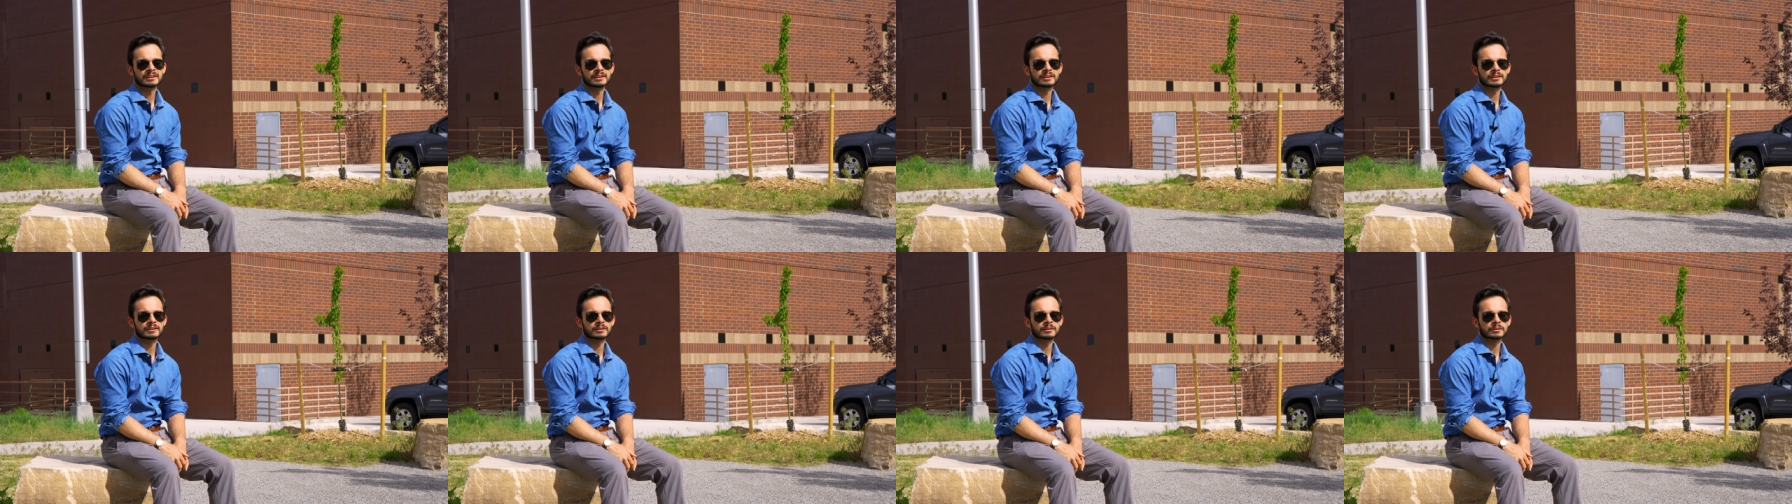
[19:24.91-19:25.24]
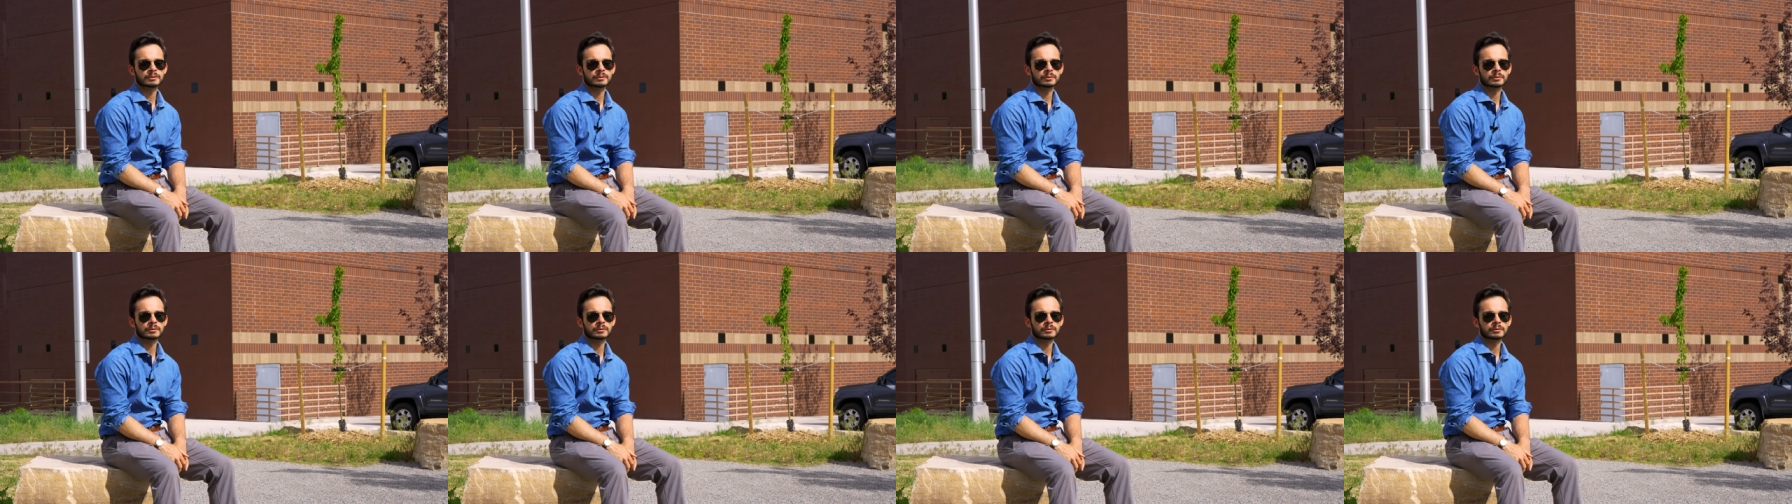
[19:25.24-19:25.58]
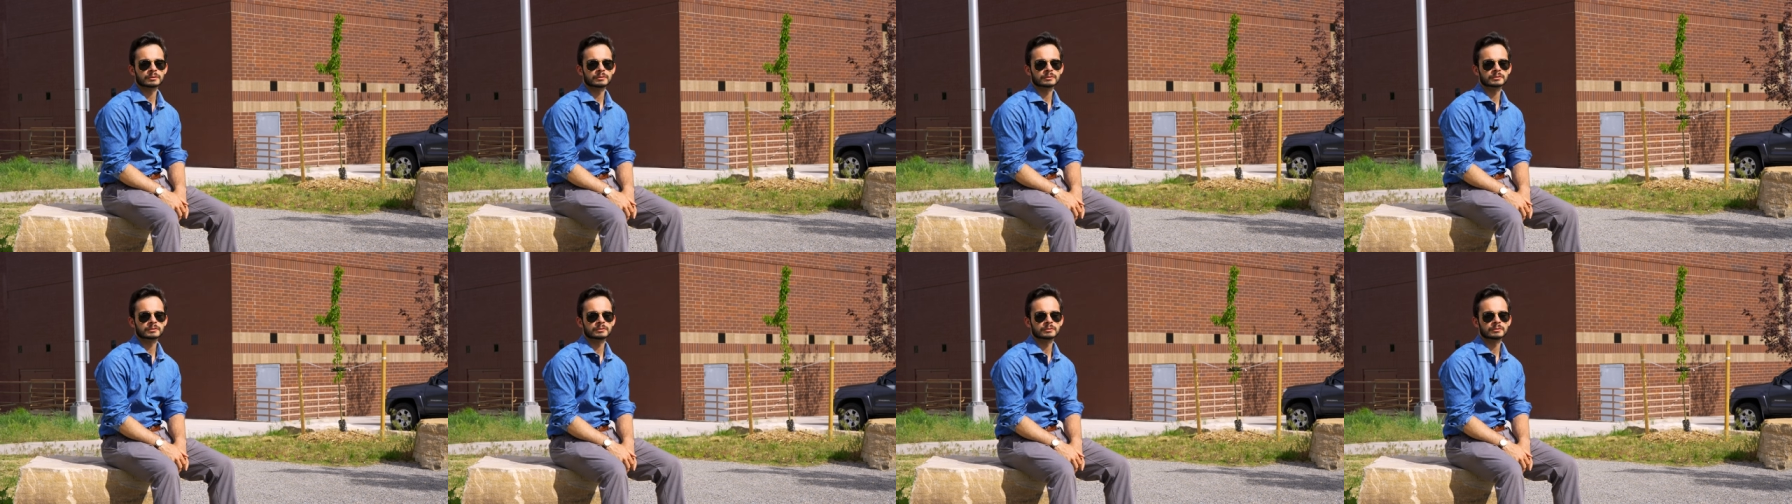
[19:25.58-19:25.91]
in
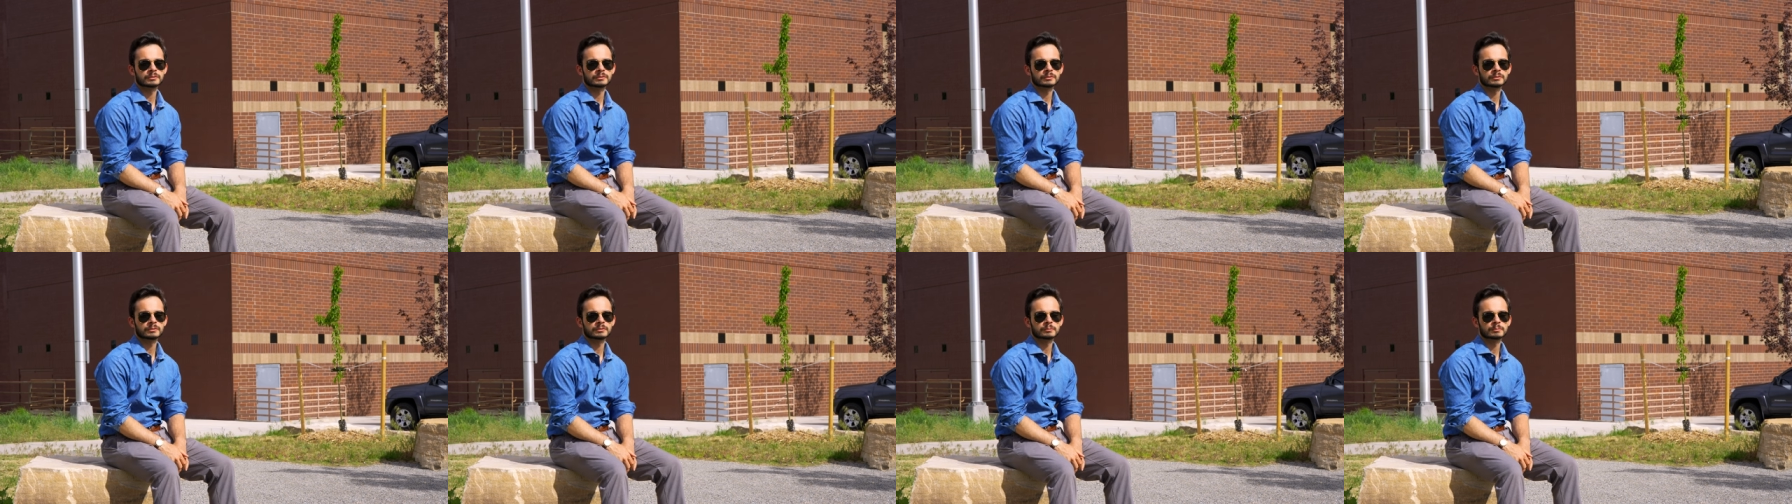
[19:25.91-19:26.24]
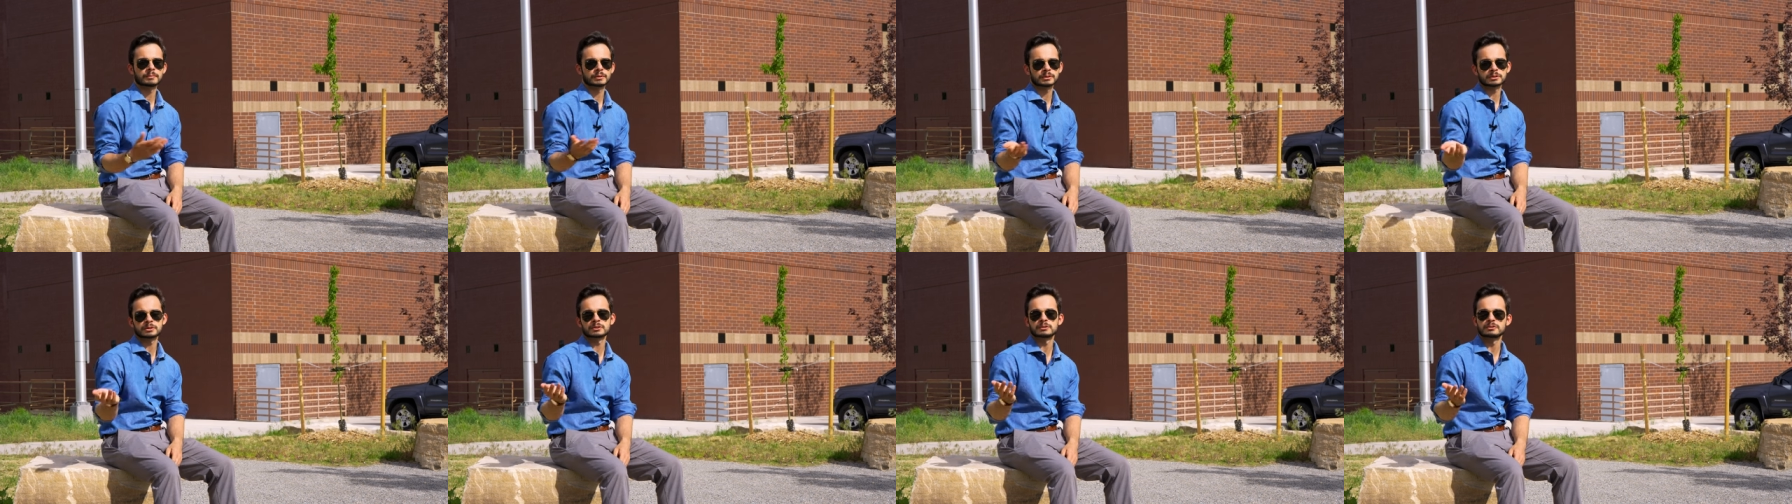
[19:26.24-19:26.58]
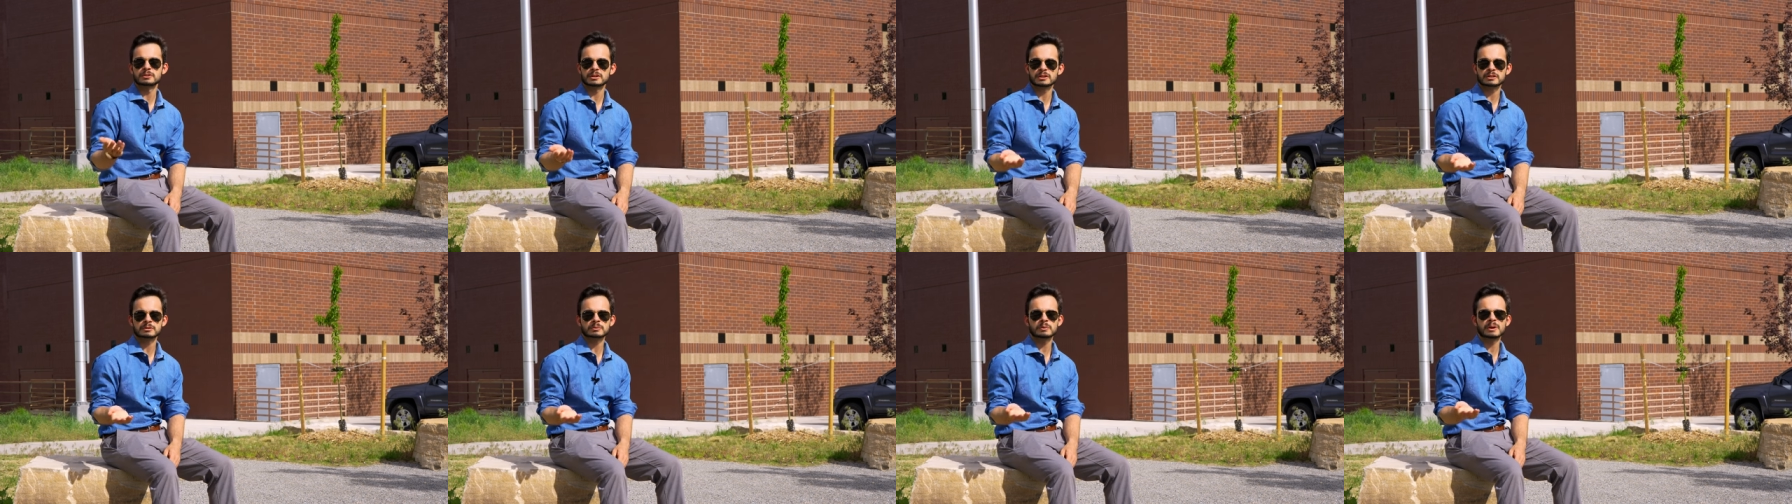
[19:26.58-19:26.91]
order to pursue
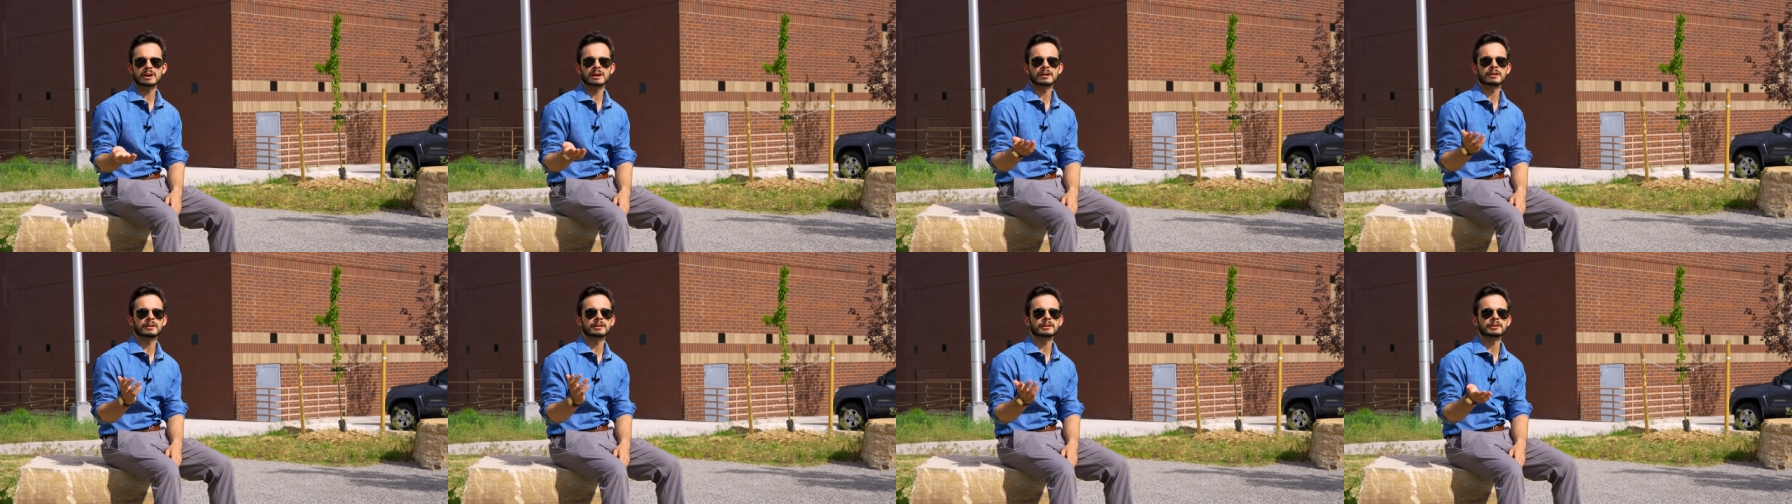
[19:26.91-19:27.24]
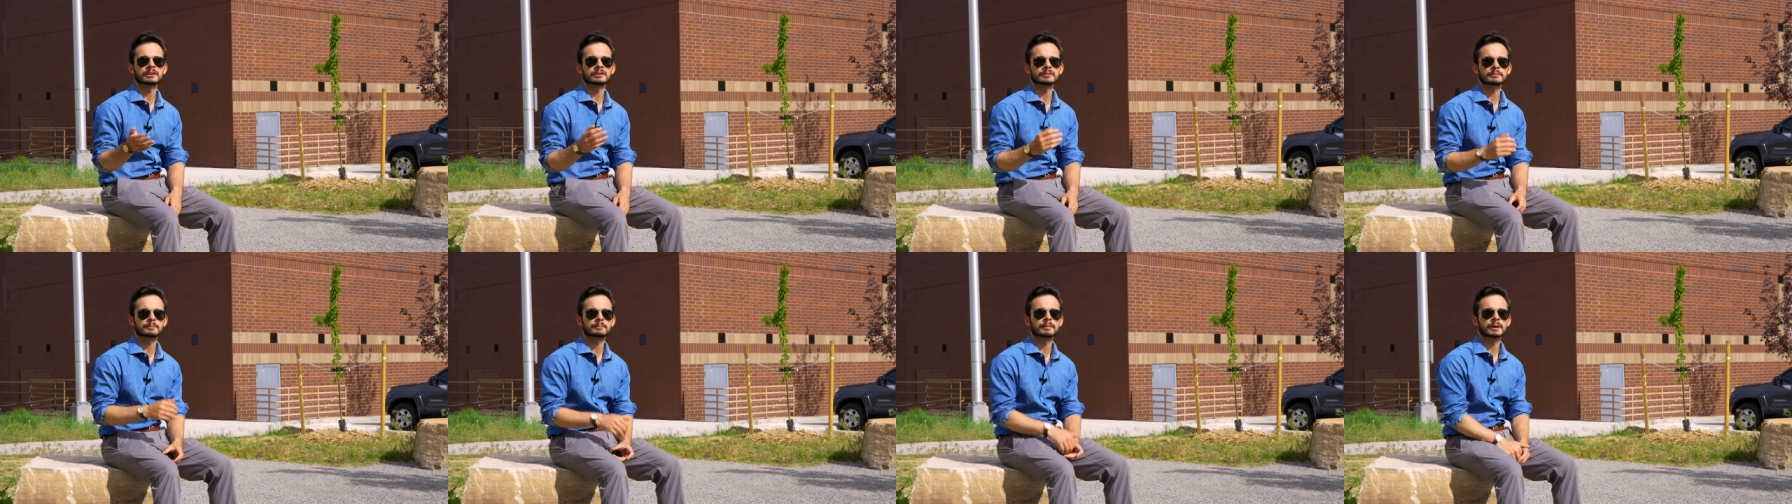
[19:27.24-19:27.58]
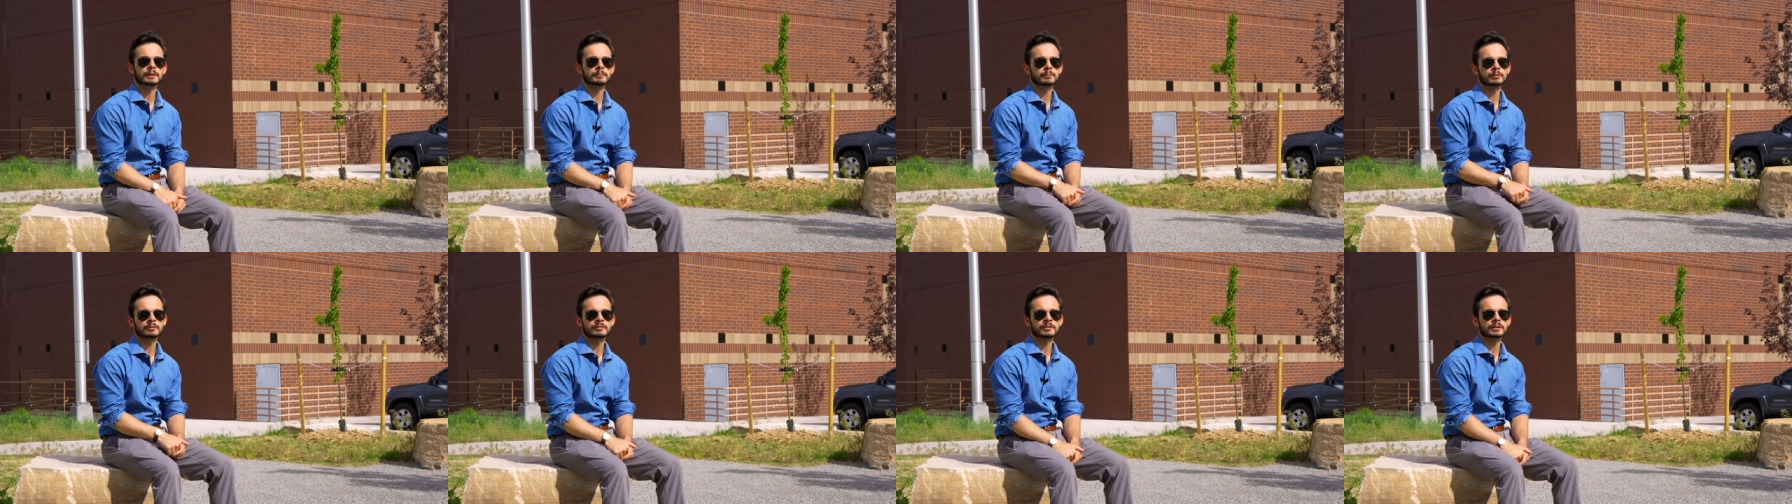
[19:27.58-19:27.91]
Dress Well and
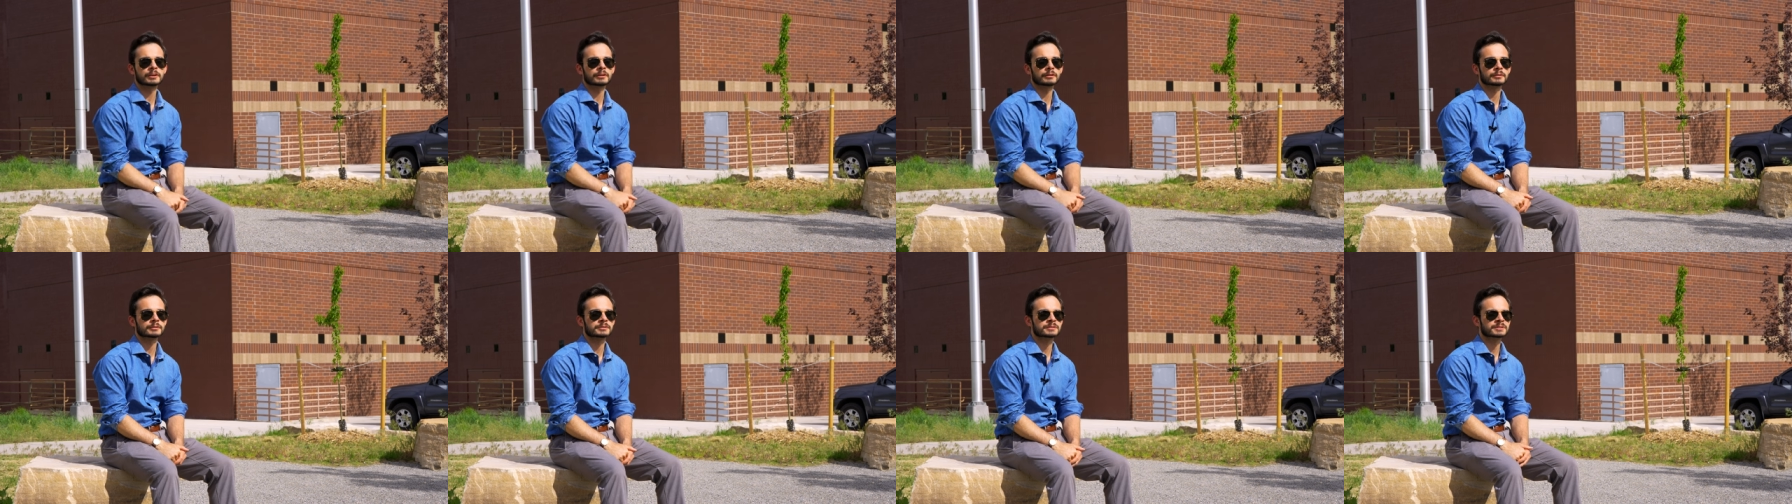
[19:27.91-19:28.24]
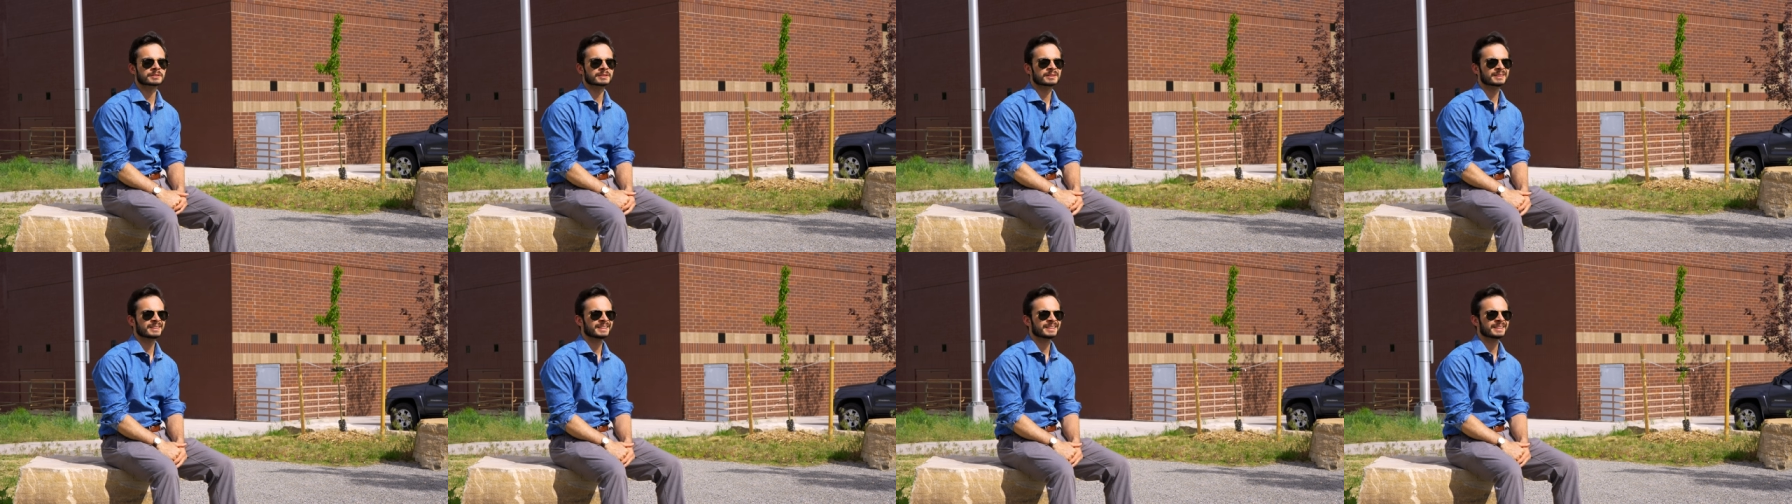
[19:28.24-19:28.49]
make more videos.